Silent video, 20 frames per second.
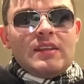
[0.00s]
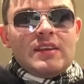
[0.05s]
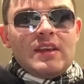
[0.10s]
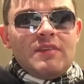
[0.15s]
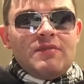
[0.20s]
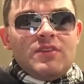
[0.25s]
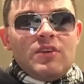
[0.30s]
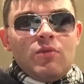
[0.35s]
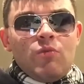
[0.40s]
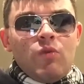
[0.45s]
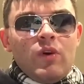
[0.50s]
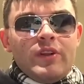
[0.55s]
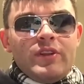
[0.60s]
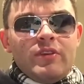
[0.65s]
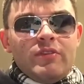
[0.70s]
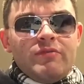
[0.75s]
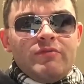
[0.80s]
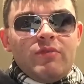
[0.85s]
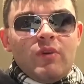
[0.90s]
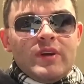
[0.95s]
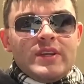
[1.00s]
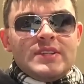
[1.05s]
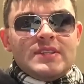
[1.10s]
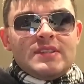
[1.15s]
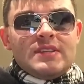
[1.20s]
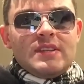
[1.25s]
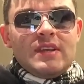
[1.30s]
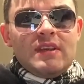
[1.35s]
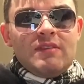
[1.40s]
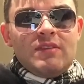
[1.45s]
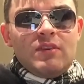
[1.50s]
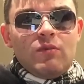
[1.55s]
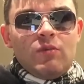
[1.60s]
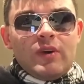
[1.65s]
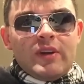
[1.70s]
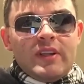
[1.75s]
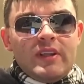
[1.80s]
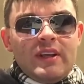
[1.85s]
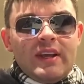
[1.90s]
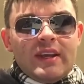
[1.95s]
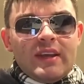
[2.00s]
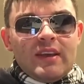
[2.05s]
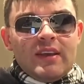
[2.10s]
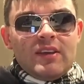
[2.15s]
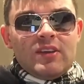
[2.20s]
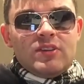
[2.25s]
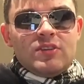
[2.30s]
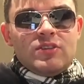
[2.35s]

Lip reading: if you want if you want to like